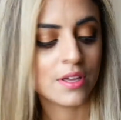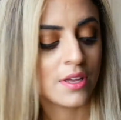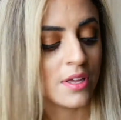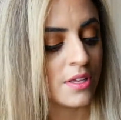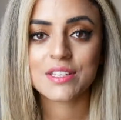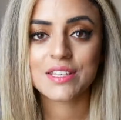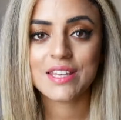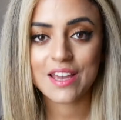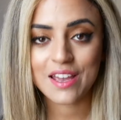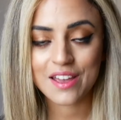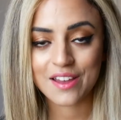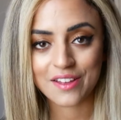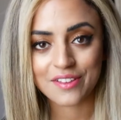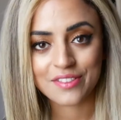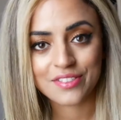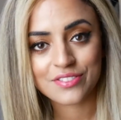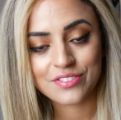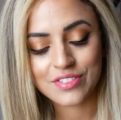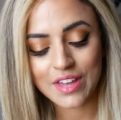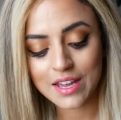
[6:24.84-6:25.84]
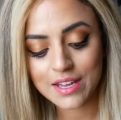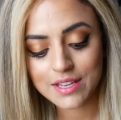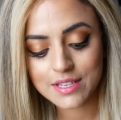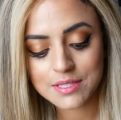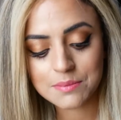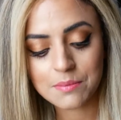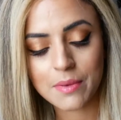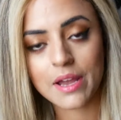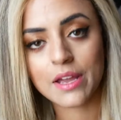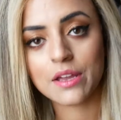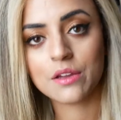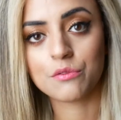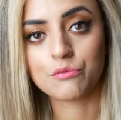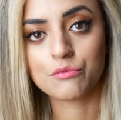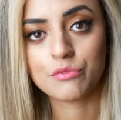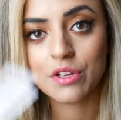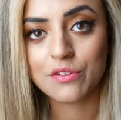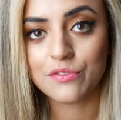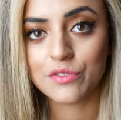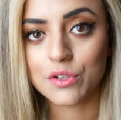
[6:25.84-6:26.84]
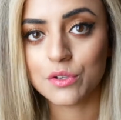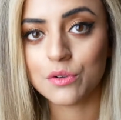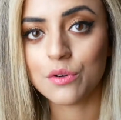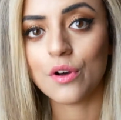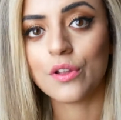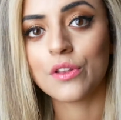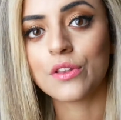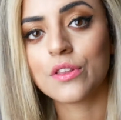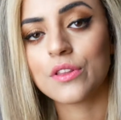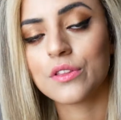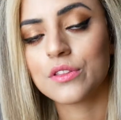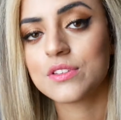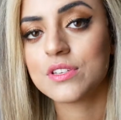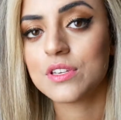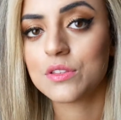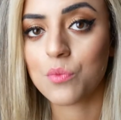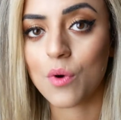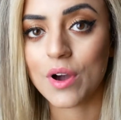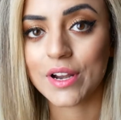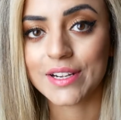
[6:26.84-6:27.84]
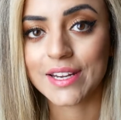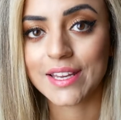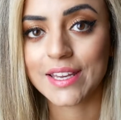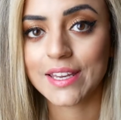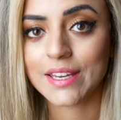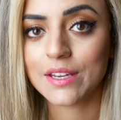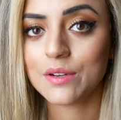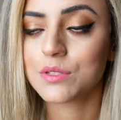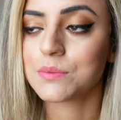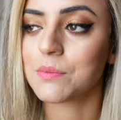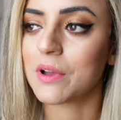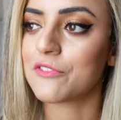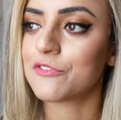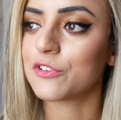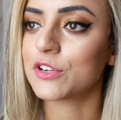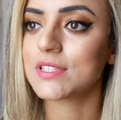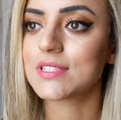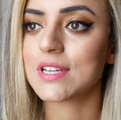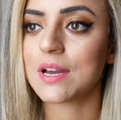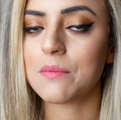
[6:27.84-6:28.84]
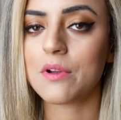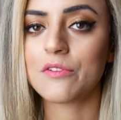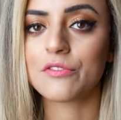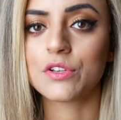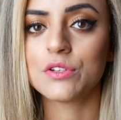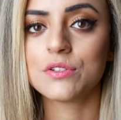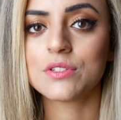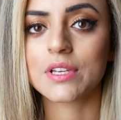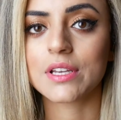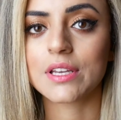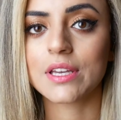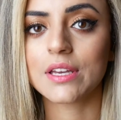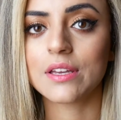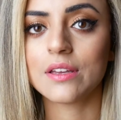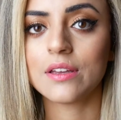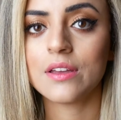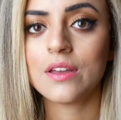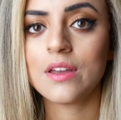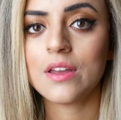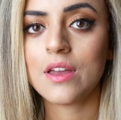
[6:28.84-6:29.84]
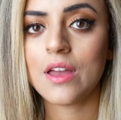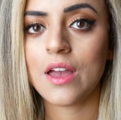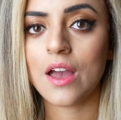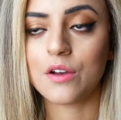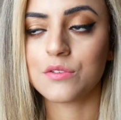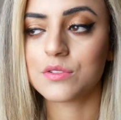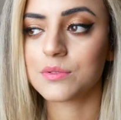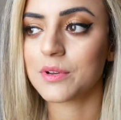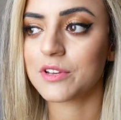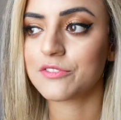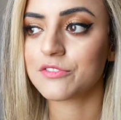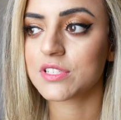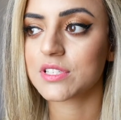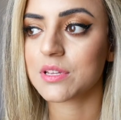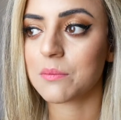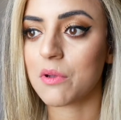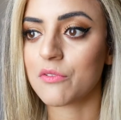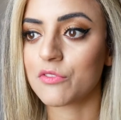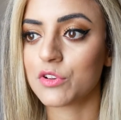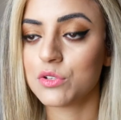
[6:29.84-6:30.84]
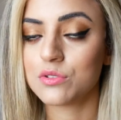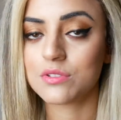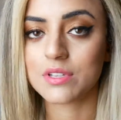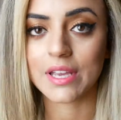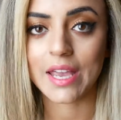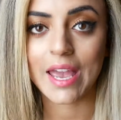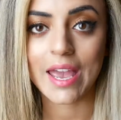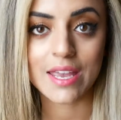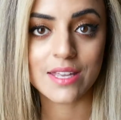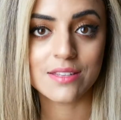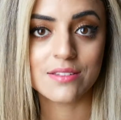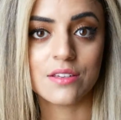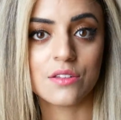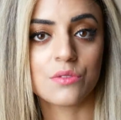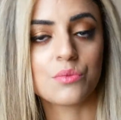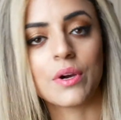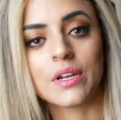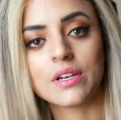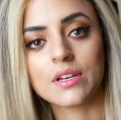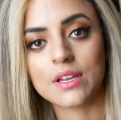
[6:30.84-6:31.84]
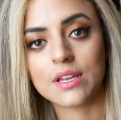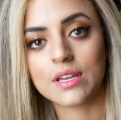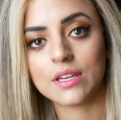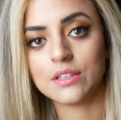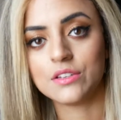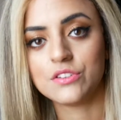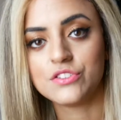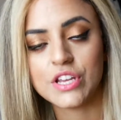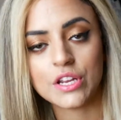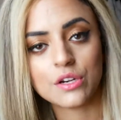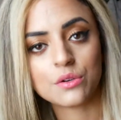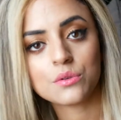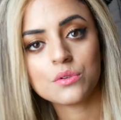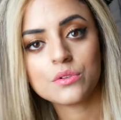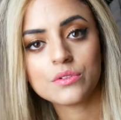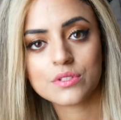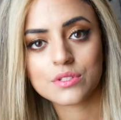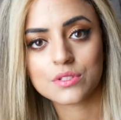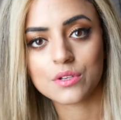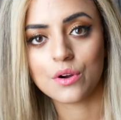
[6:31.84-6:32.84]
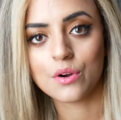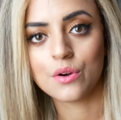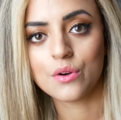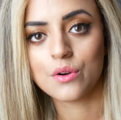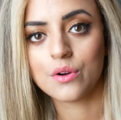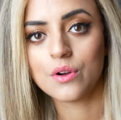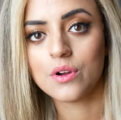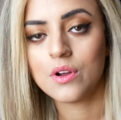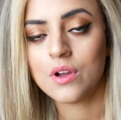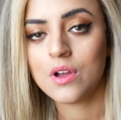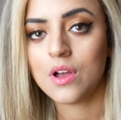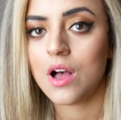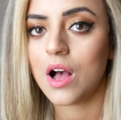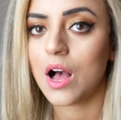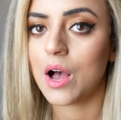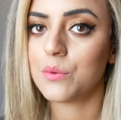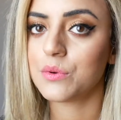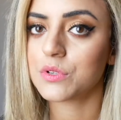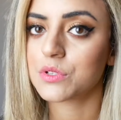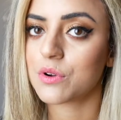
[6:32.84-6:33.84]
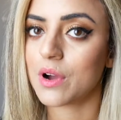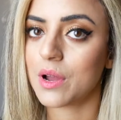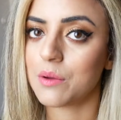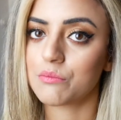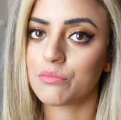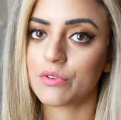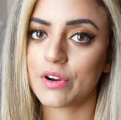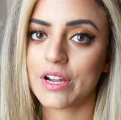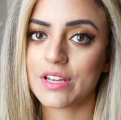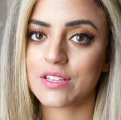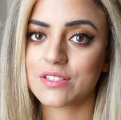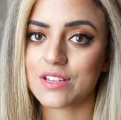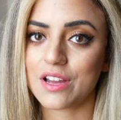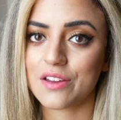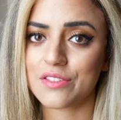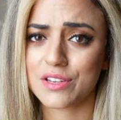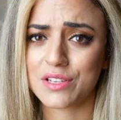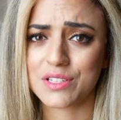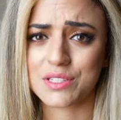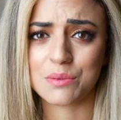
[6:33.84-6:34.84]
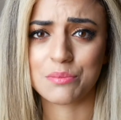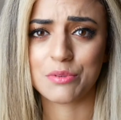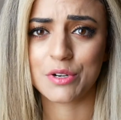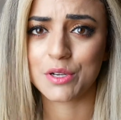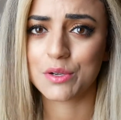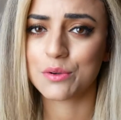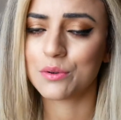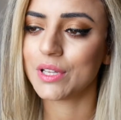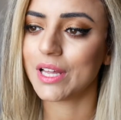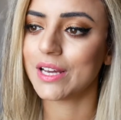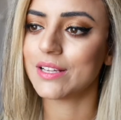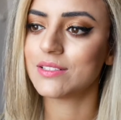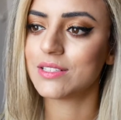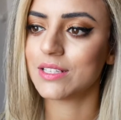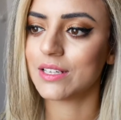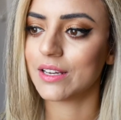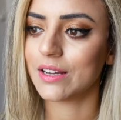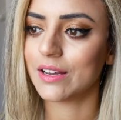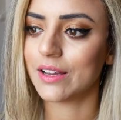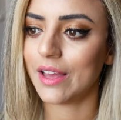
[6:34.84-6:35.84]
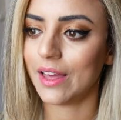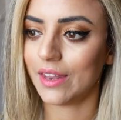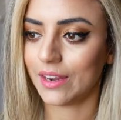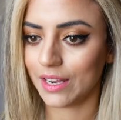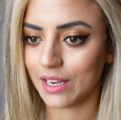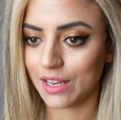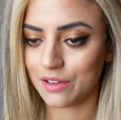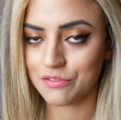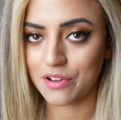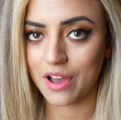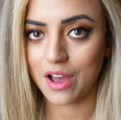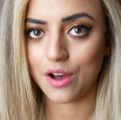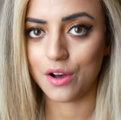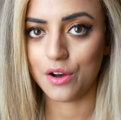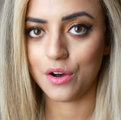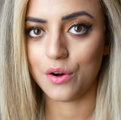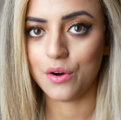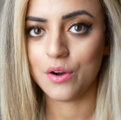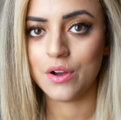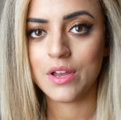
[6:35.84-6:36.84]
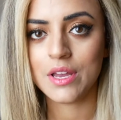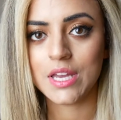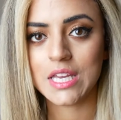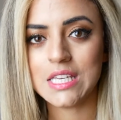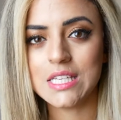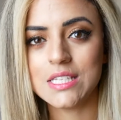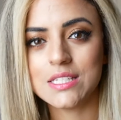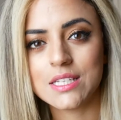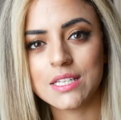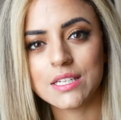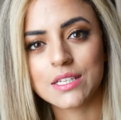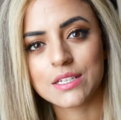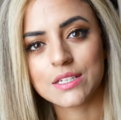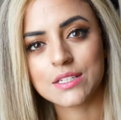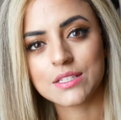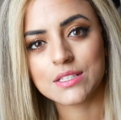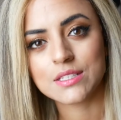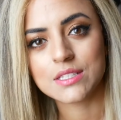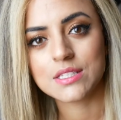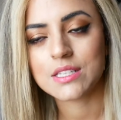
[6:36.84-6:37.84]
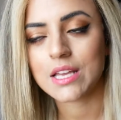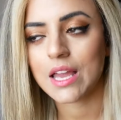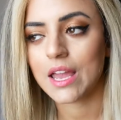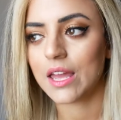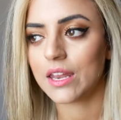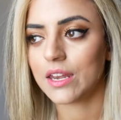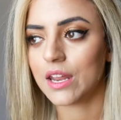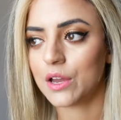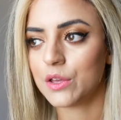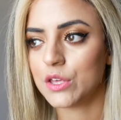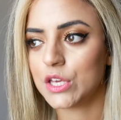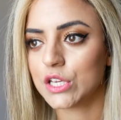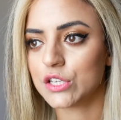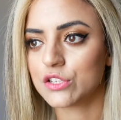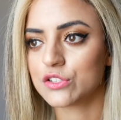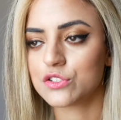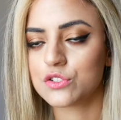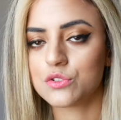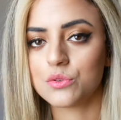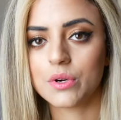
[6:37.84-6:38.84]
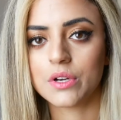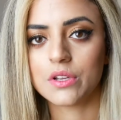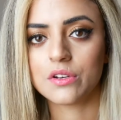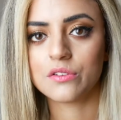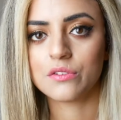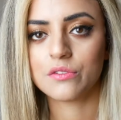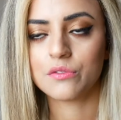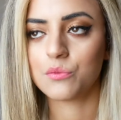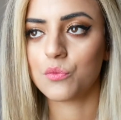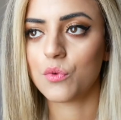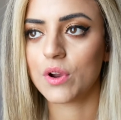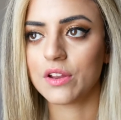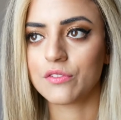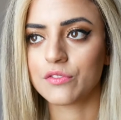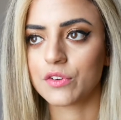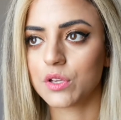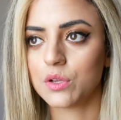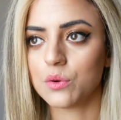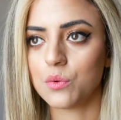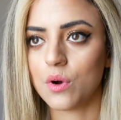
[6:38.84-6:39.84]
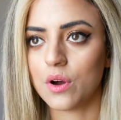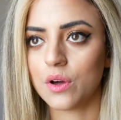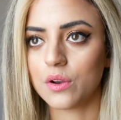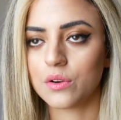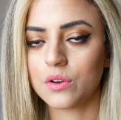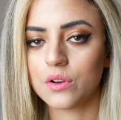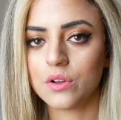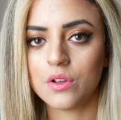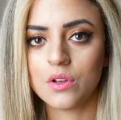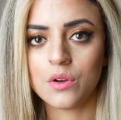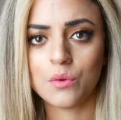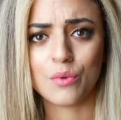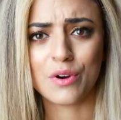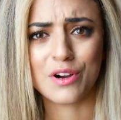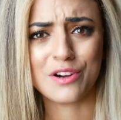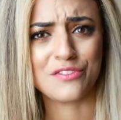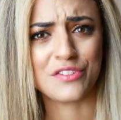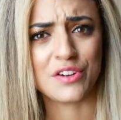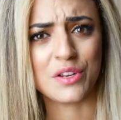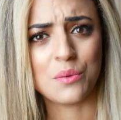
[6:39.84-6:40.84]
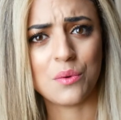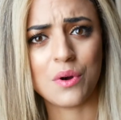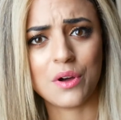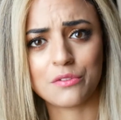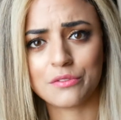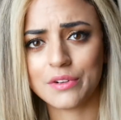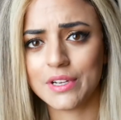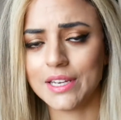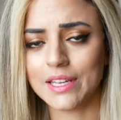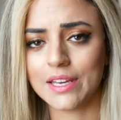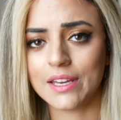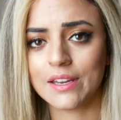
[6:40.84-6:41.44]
Yeah, that is my review on the teeth whitening kit. It was my first time ever using it. It was my first time ever using a teeth whitening kit in general, so I was quite impressed. I think it's a pretty cool idea, and I love how easy it is and how you can just do it whenever you want, wherever you want really.